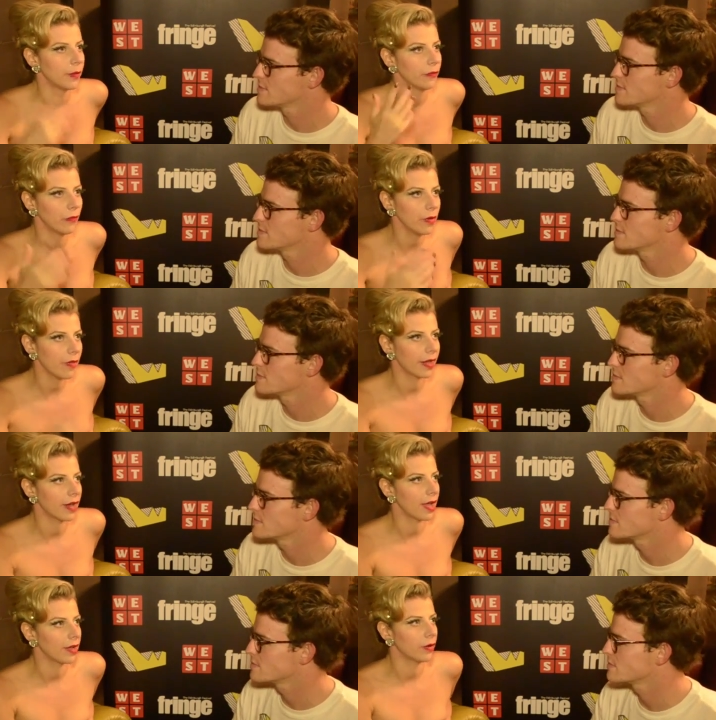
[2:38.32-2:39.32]
Speaker 1: before that,
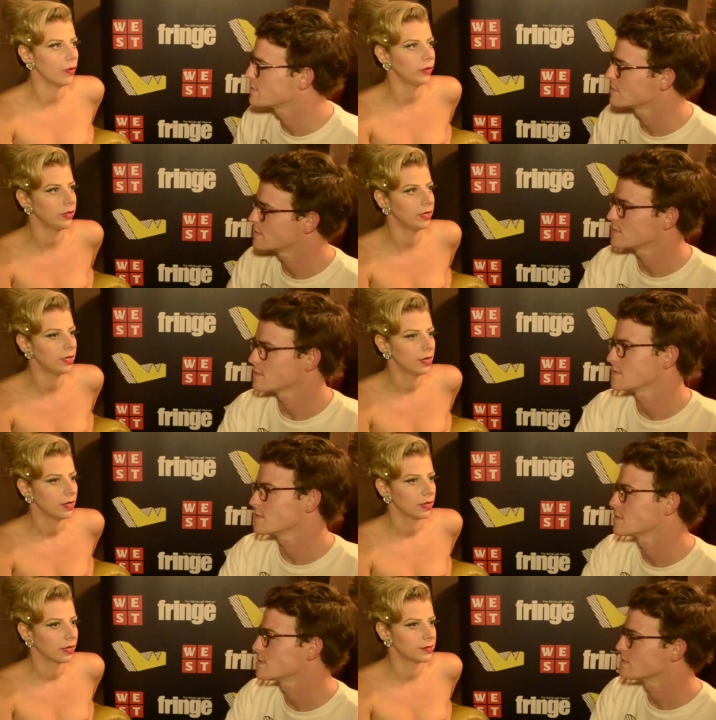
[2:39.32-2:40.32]
I had only
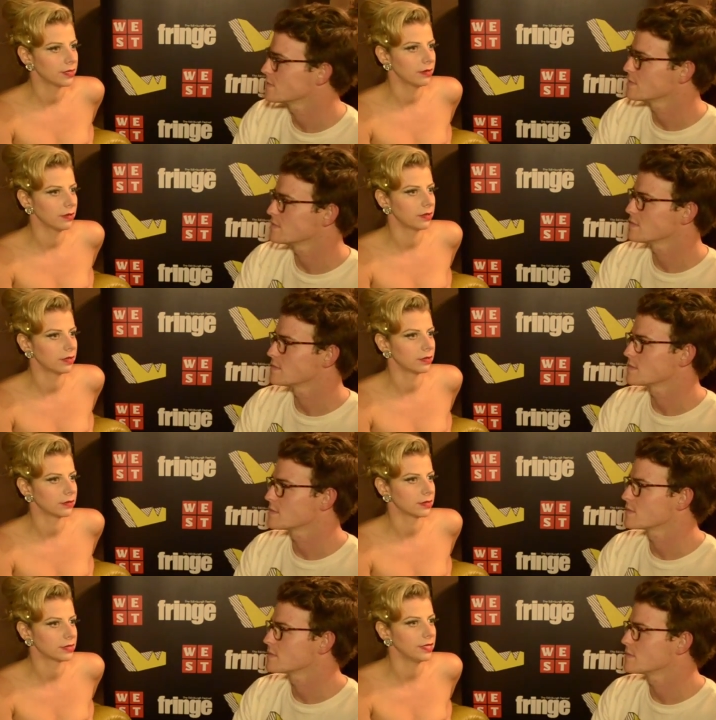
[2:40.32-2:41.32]
considered
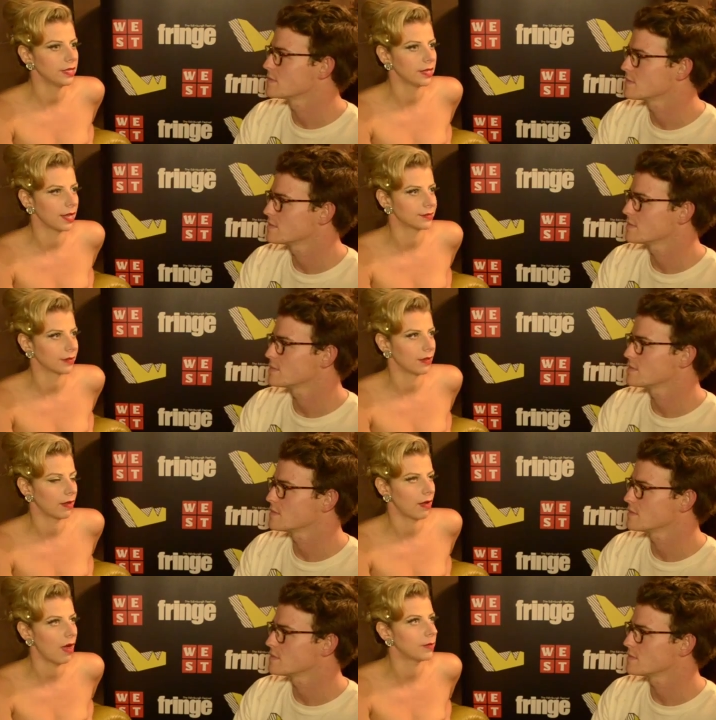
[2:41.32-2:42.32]
singing as a
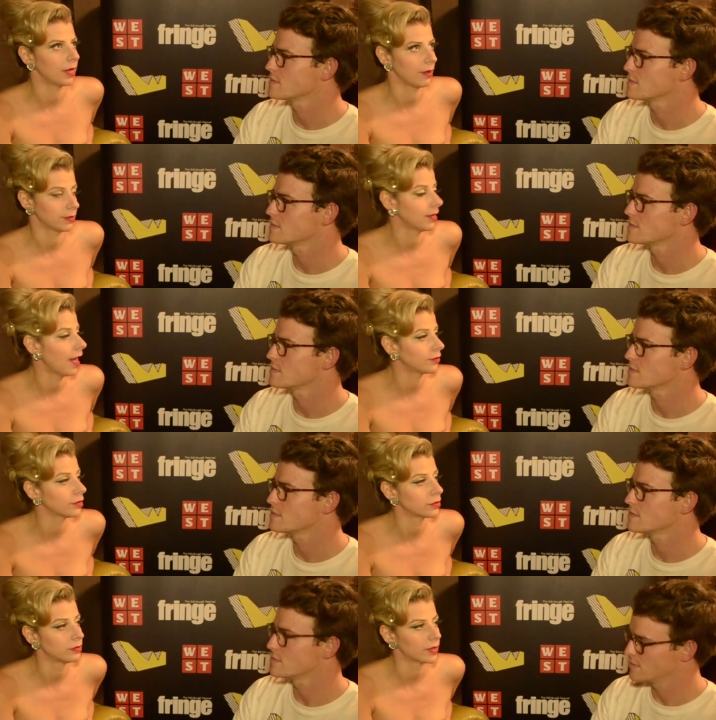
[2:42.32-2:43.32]
hobby. I was an actress
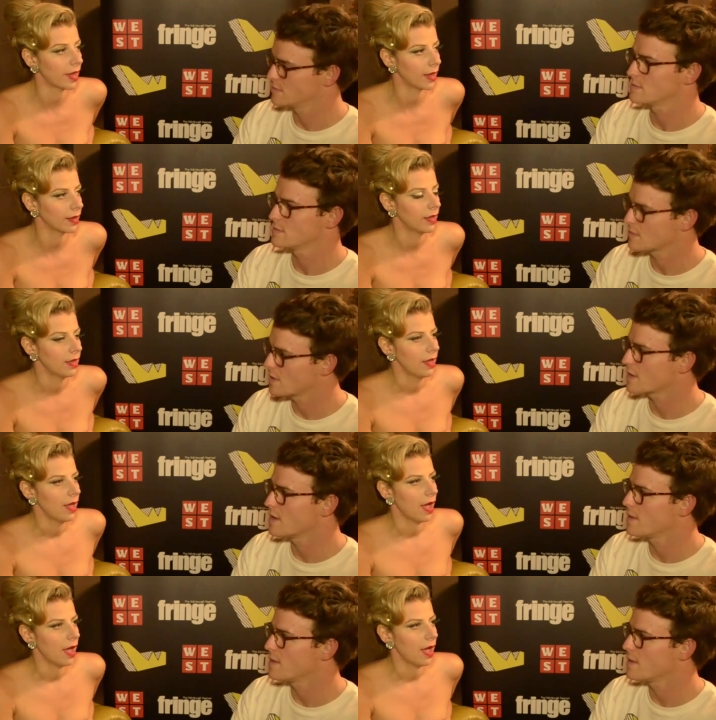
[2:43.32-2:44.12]
who sang, okay.